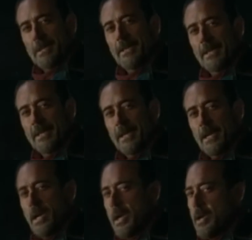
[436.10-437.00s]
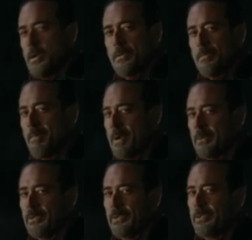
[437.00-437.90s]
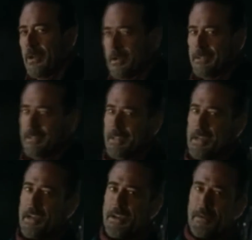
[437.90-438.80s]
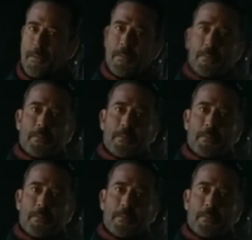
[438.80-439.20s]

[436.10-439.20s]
that were intentionally put there and eliminate people we know are